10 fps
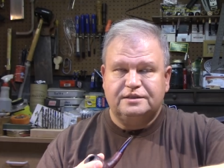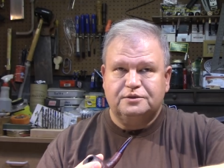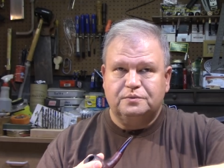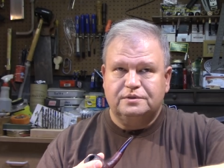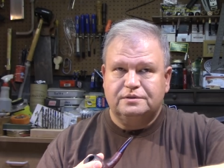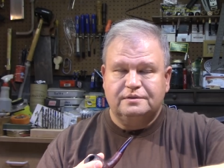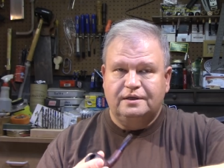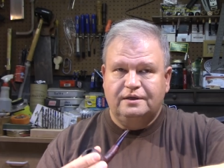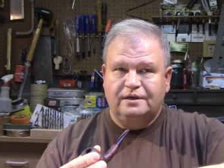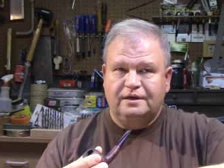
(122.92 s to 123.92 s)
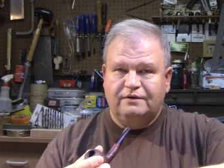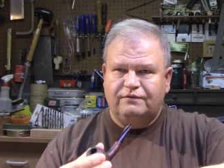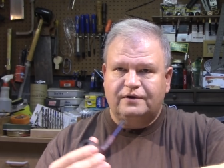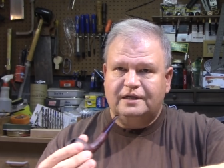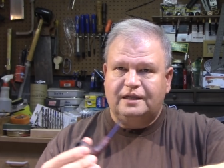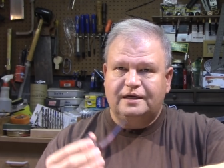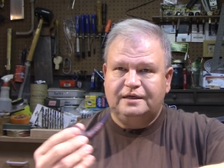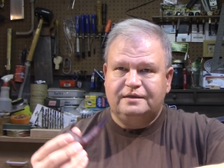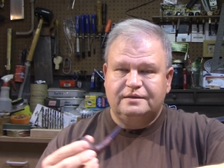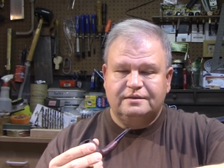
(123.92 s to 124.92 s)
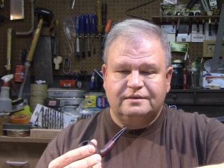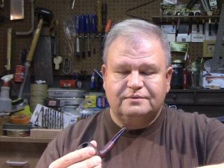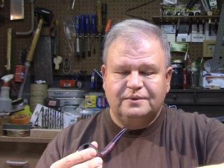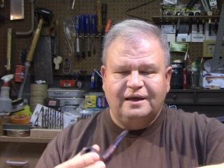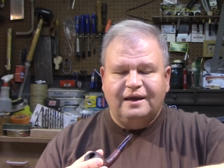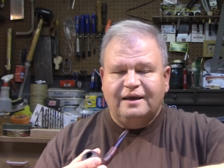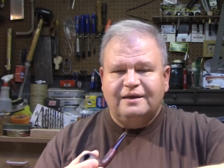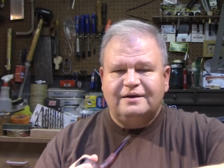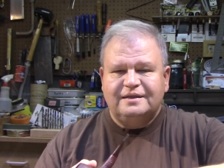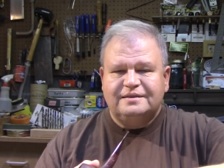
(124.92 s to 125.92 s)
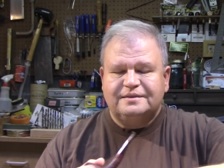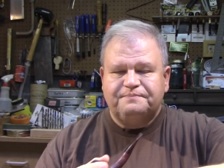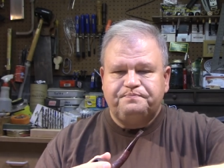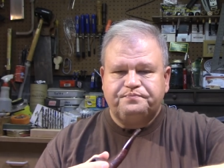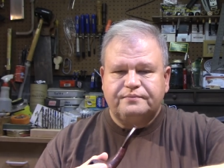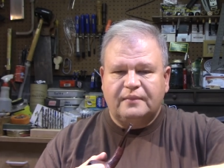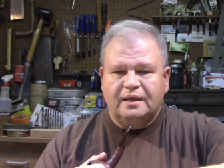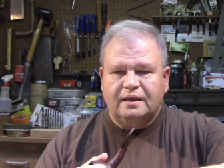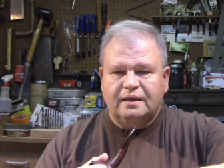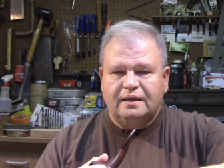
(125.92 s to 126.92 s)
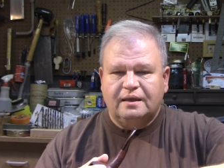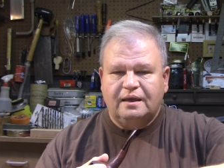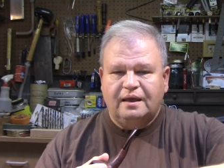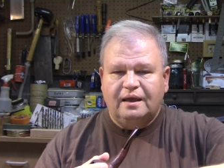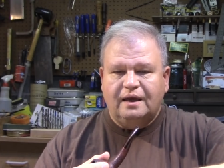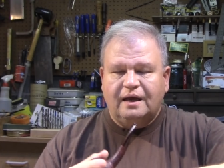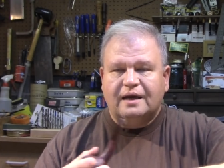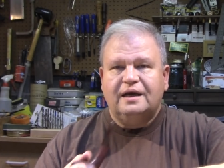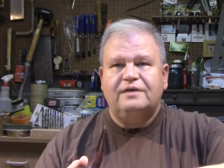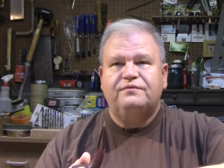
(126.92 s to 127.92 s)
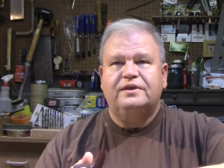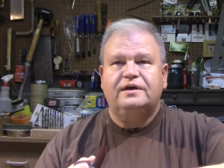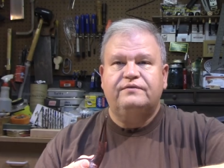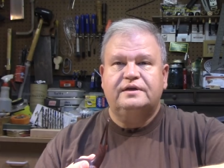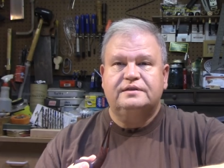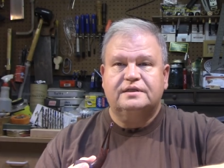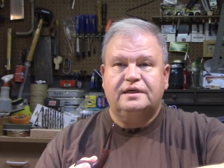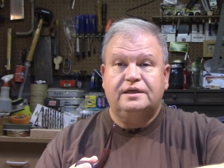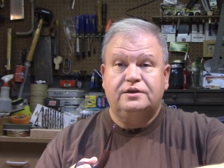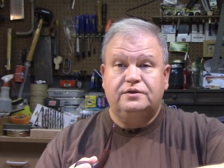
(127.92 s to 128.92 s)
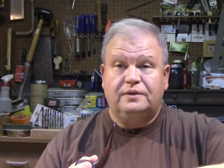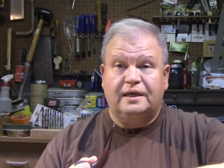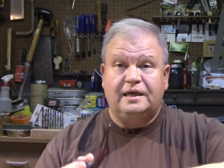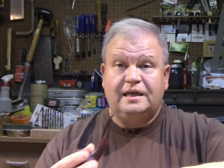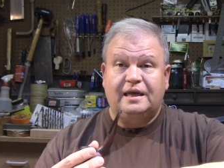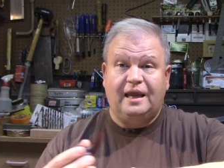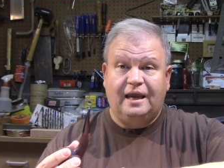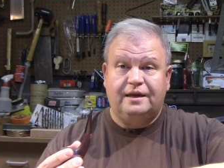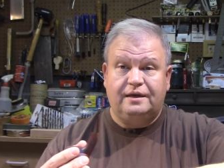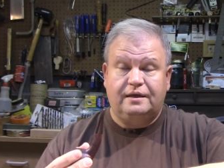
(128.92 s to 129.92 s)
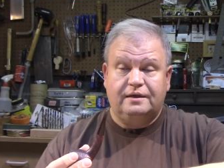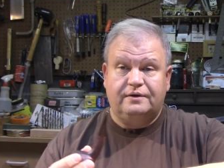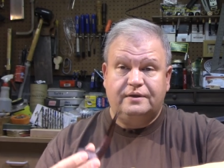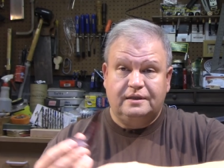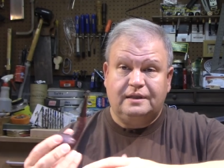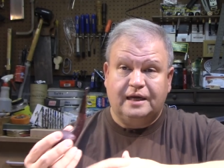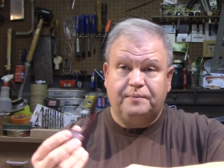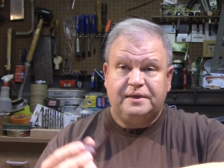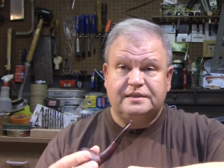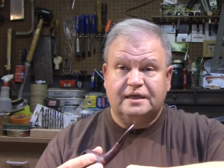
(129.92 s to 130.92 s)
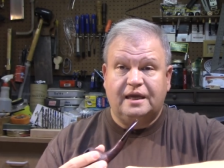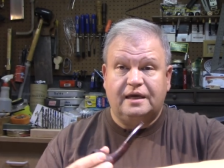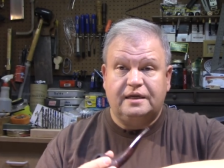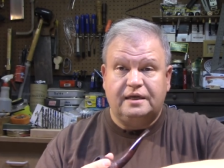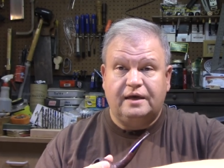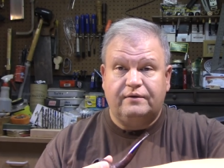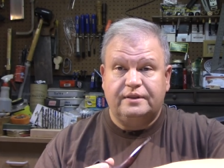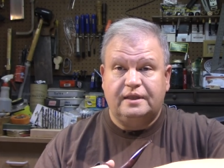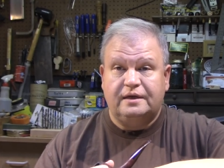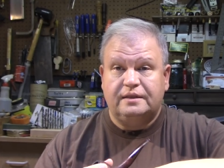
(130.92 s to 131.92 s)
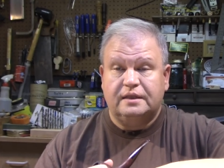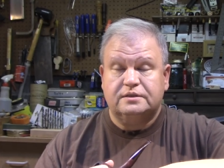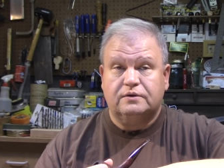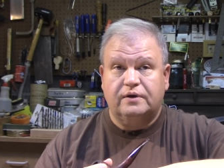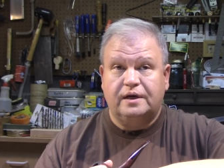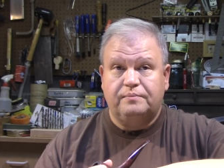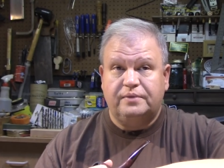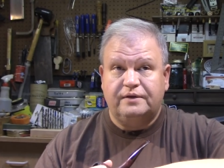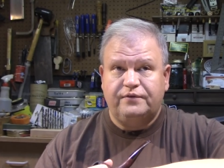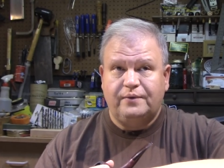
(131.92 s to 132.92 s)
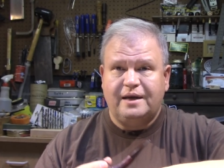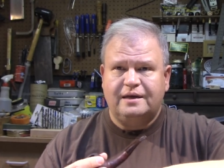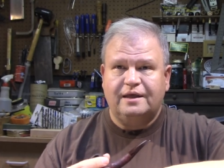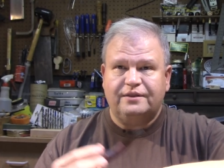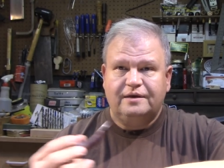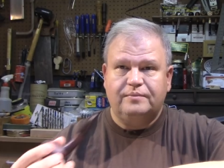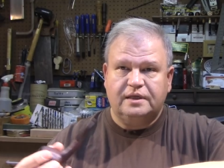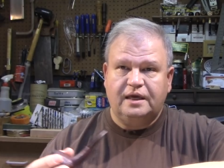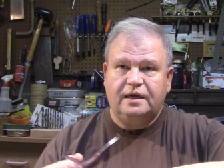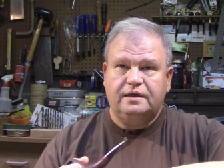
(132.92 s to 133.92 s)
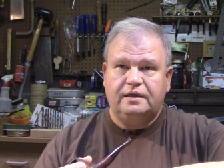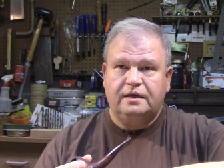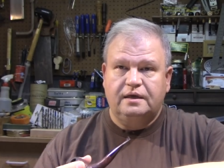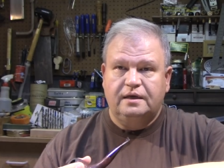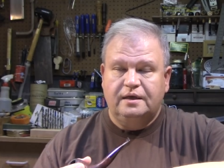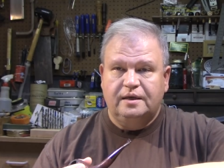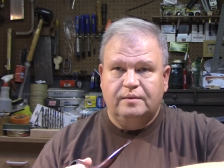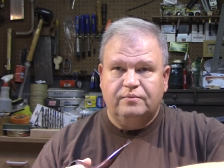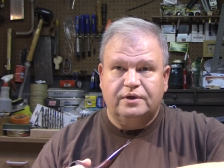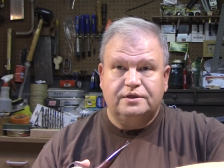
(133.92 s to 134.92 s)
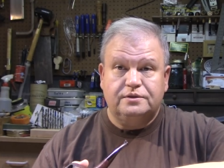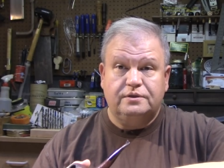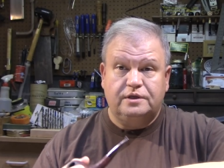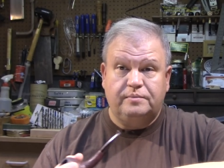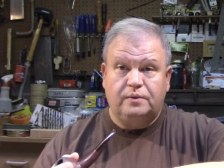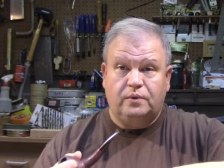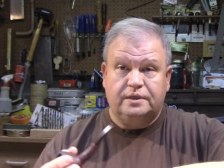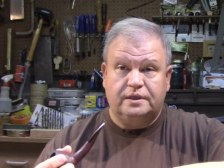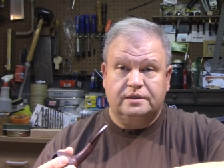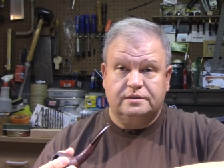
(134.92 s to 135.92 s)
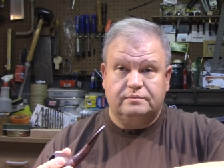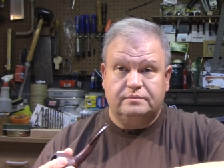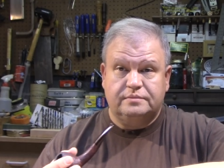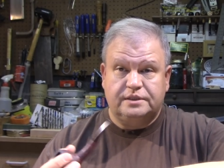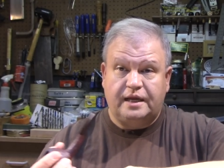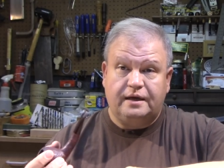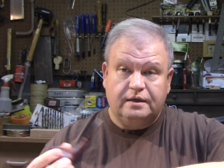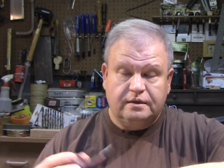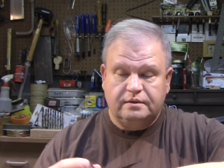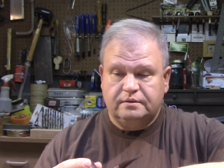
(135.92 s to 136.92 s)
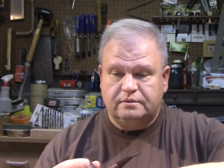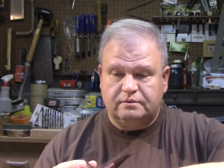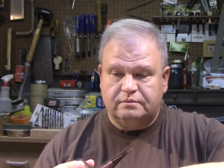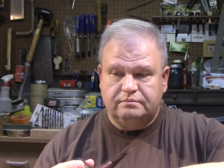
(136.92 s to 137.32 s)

just was very light and you know it's I kind of think of it as akin to like eating candy. You know, you like a piece of candy now and then, and that's great. But if you ate nothing but candy, pretty soon you'd be wanting some steak. Or